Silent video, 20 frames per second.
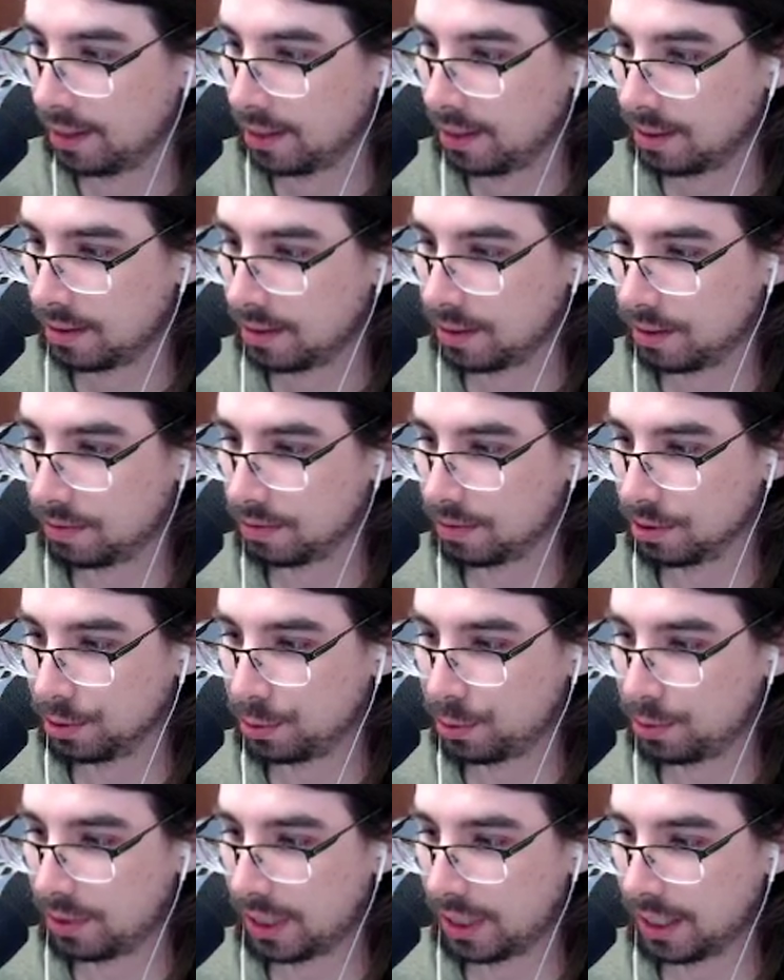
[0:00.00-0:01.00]
The frilled
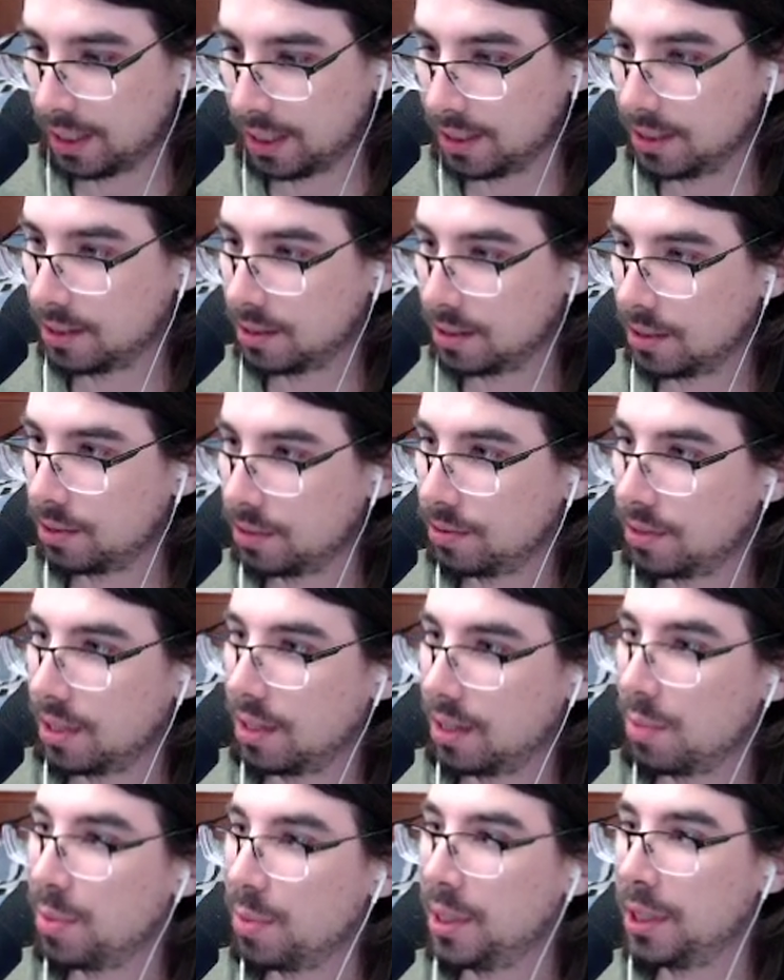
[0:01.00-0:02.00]
dragon is so
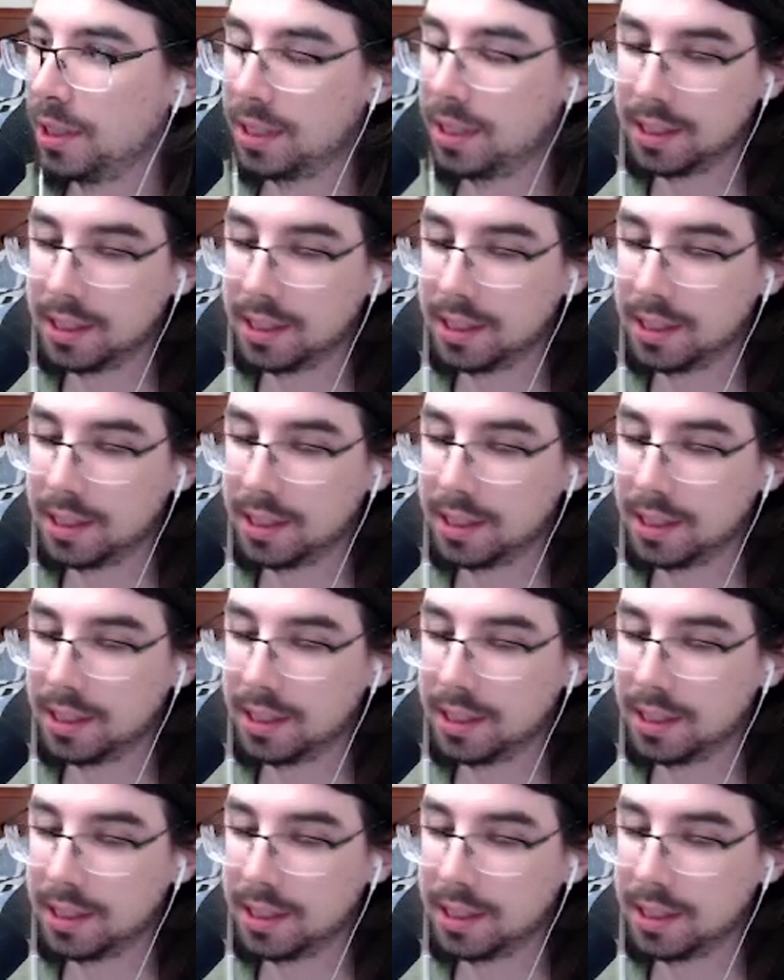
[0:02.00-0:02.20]
dominant that